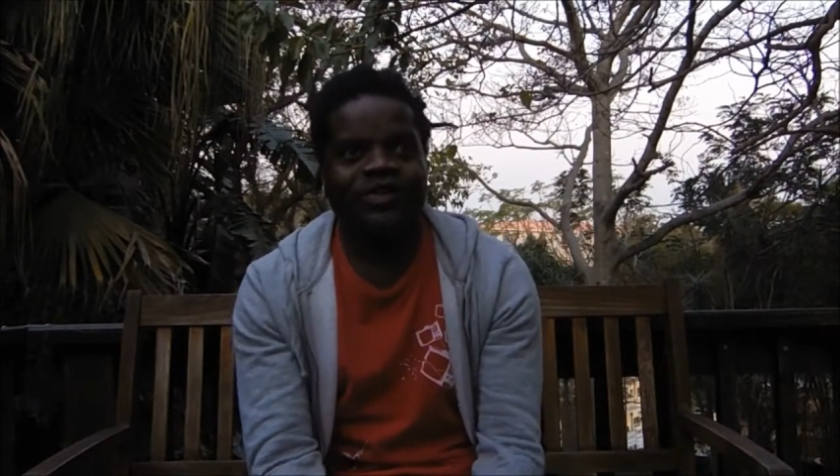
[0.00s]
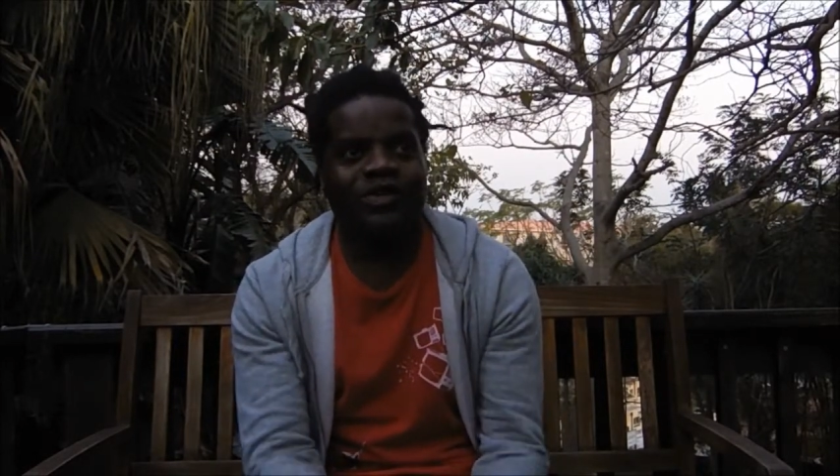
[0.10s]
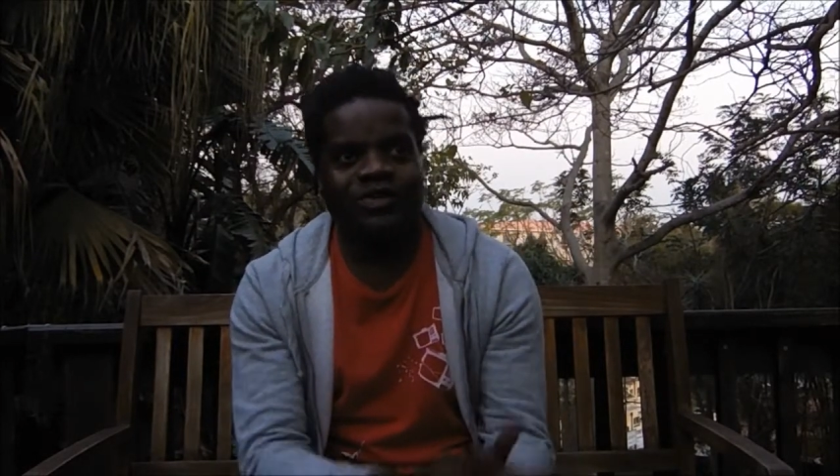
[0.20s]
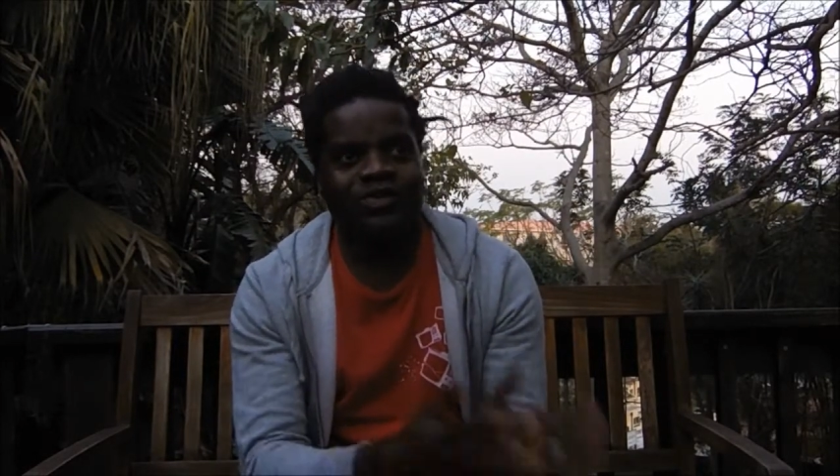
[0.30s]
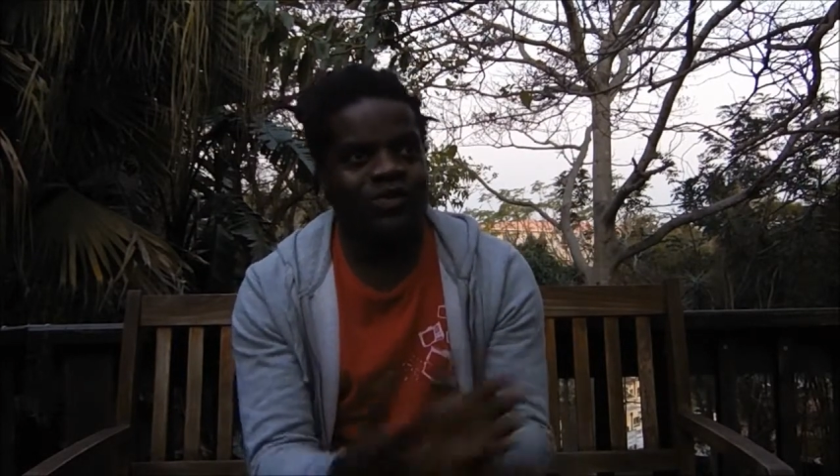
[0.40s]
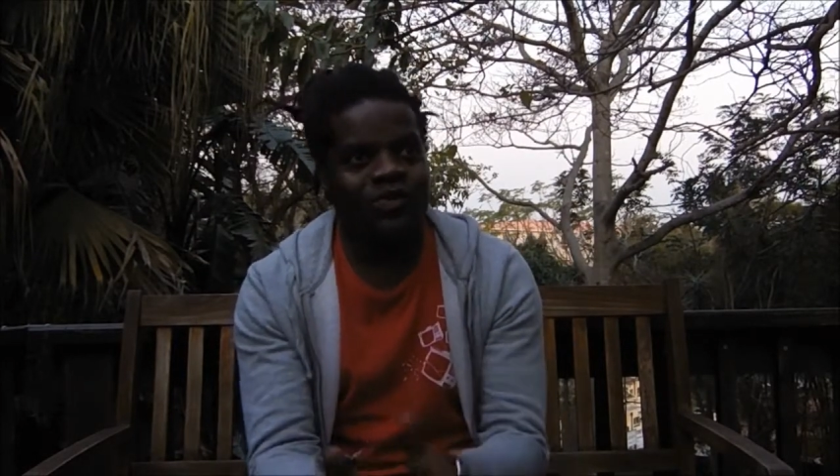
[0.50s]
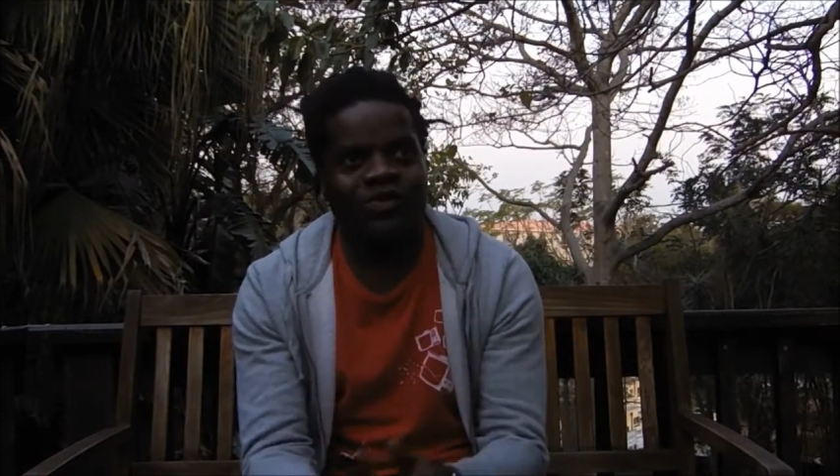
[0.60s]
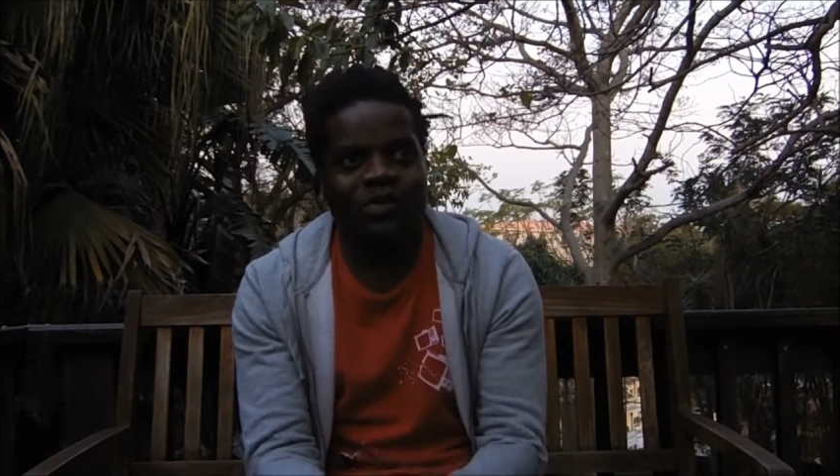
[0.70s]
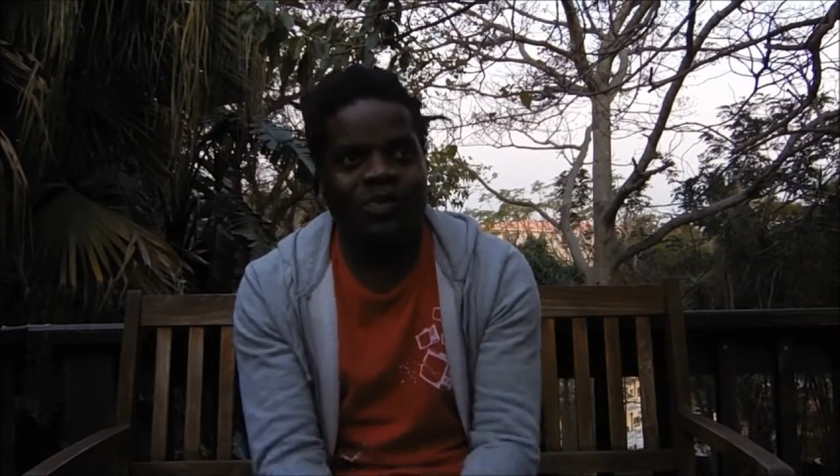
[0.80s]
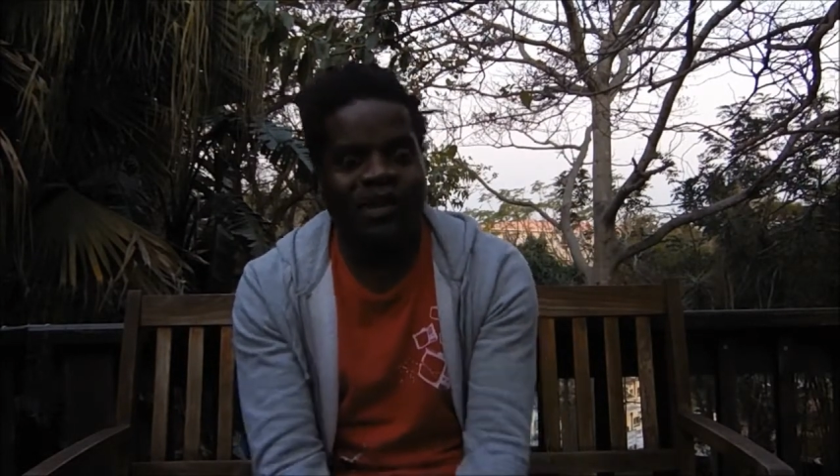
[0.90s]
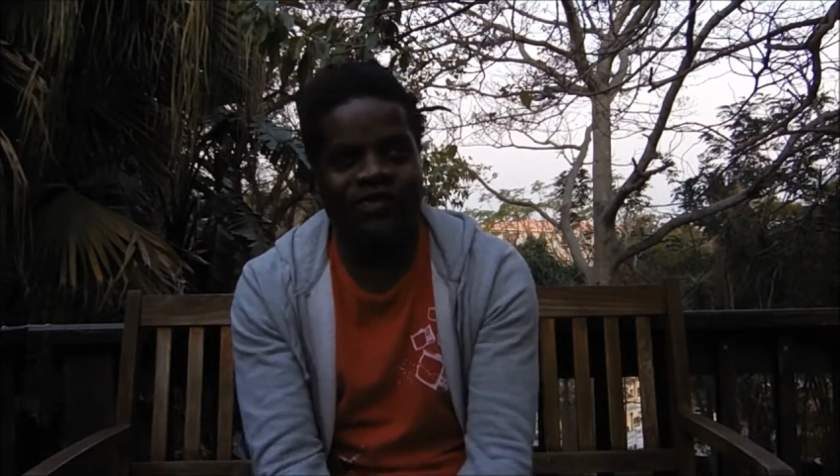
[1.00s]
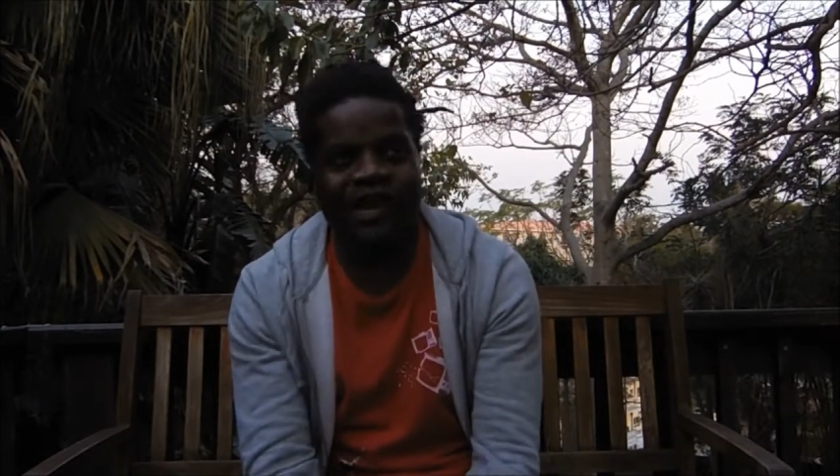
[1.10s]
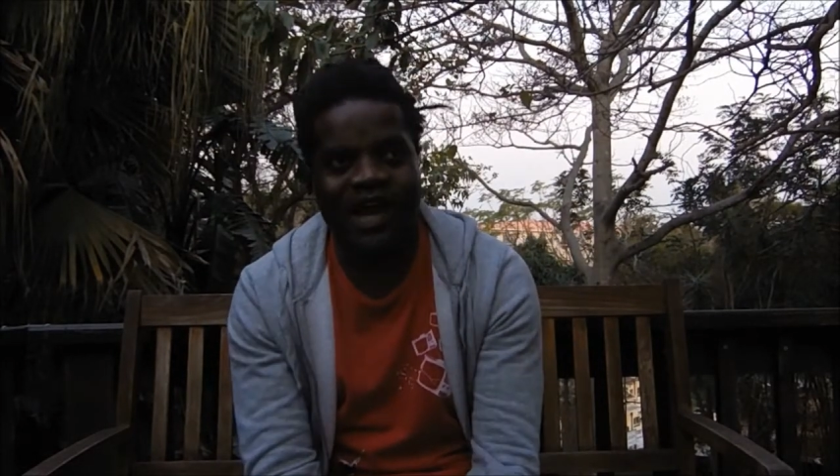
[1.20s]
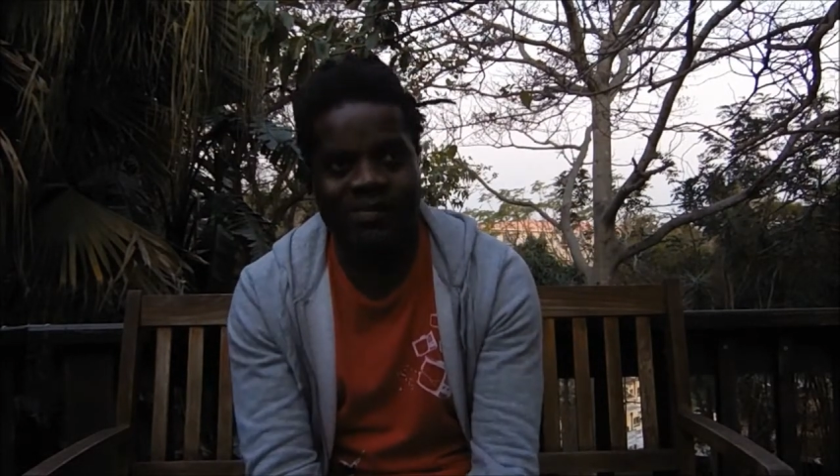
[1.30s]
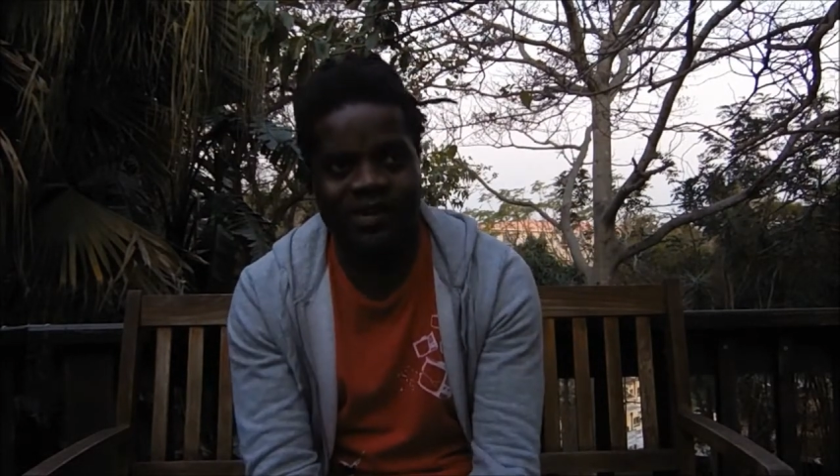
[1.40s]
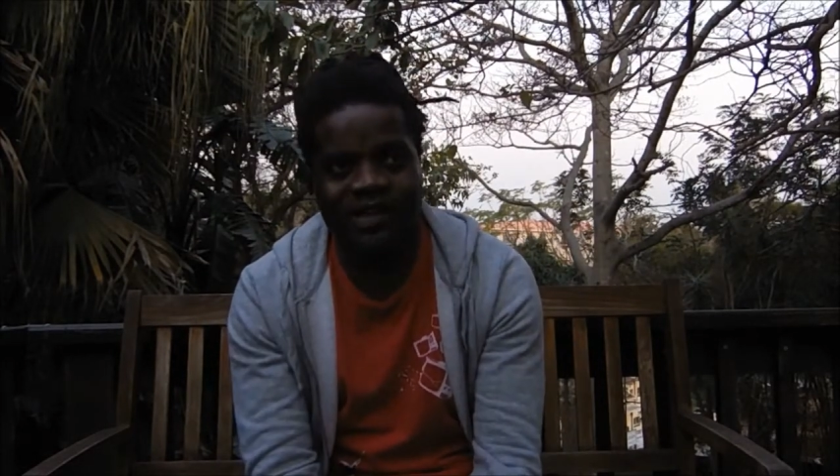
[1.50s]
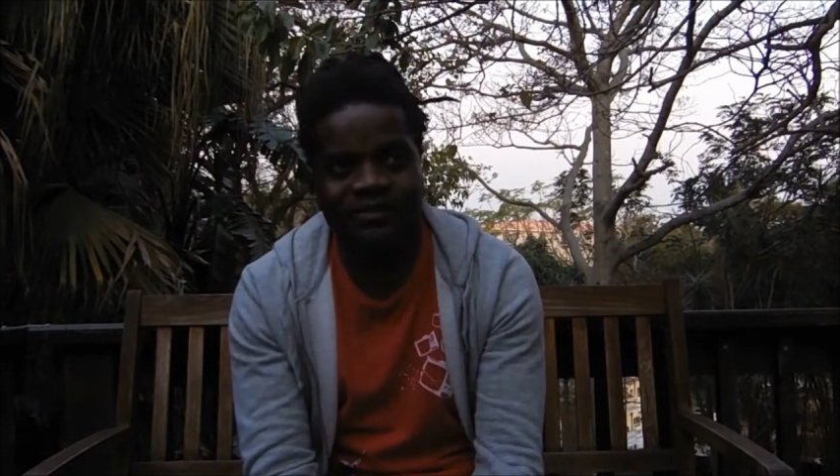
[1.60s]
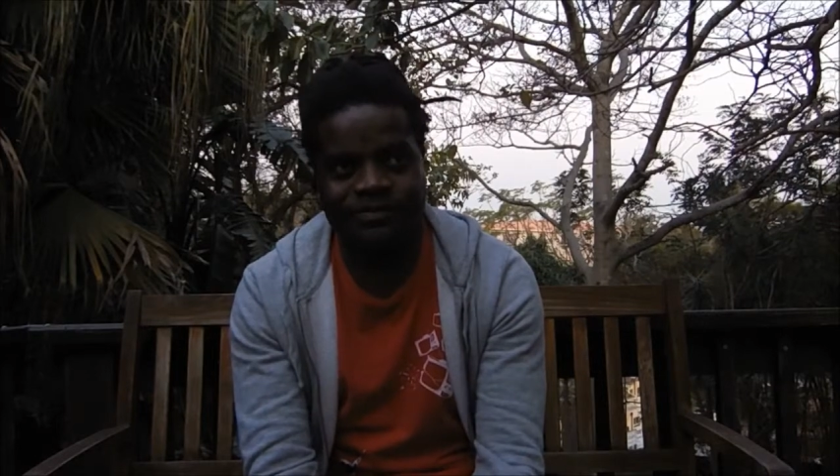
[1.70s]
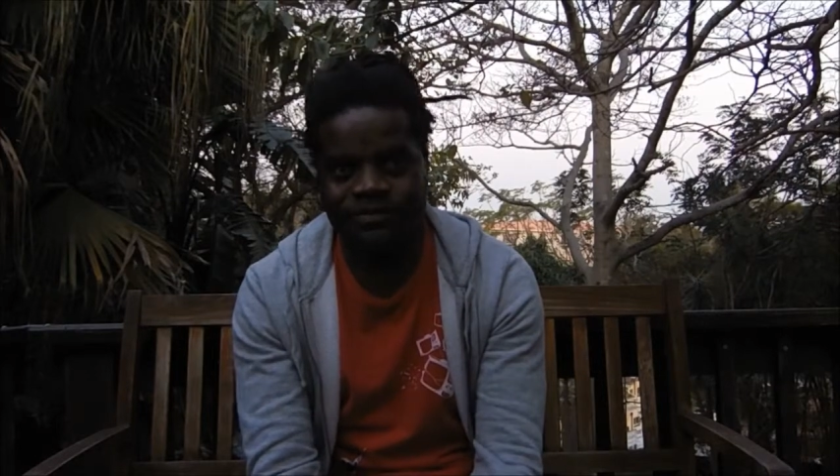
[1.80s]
to be part of a company,